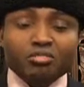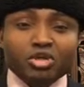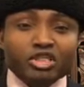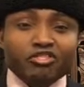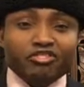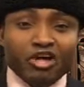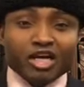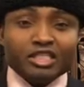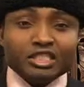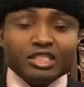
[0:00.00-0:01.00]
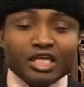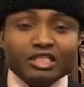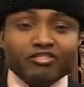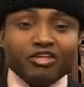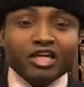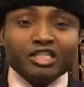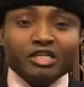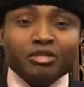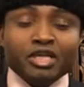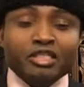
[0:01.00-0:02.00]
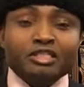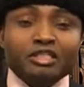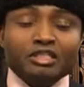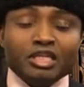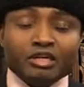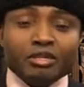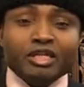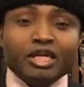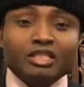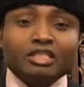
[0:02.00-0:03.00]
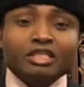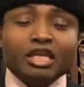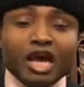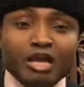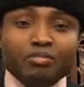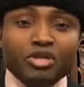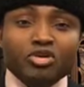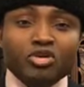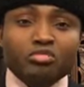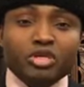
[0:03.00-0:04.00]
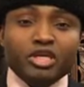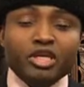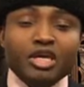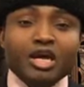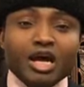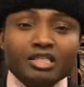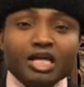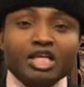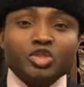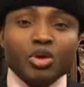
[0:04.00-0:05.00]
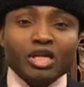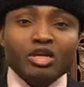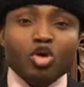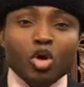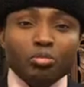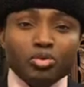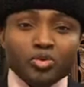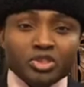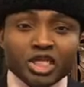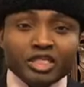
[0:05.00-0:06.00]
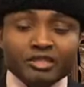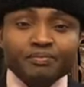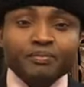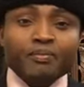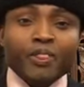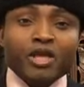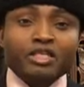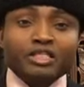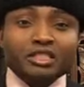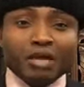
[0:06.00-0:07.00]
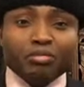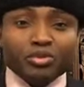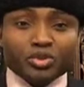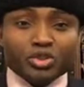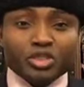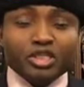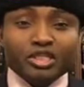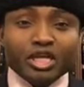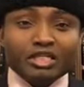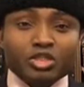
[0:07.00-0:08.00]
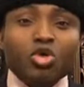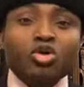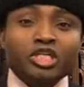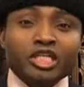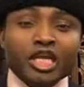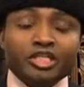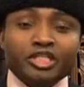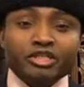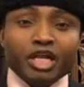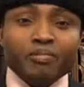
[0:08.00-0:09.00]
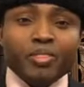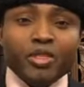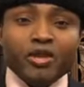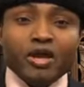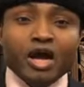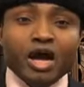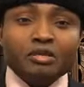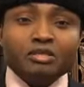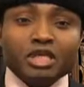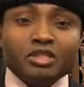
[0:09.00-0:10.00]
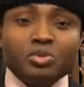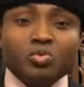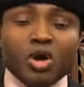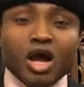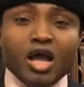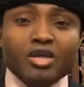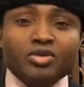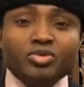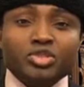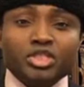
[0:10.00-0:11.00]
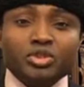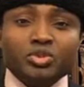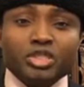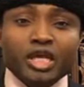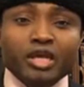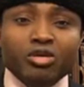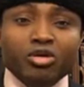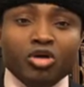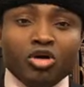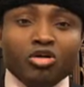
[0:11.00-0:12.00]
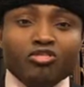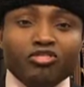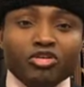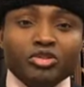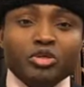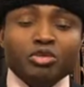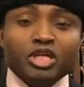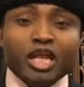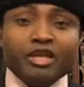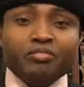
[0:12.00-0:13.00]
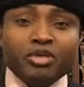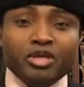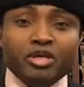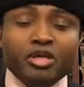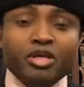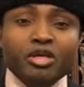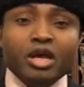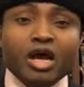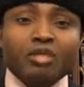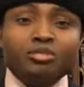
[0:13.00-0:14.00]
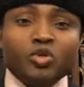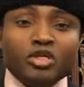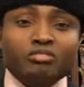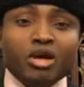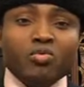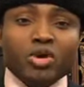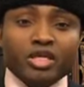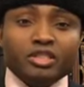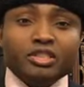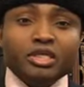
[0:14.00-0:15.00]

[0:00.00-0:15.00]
But the fact is that the fact remains that the IPOB has actually uprooted the taproot that is holding Nigeria. And that is why you see today, all of us, somebody like me, I'm throwing my weight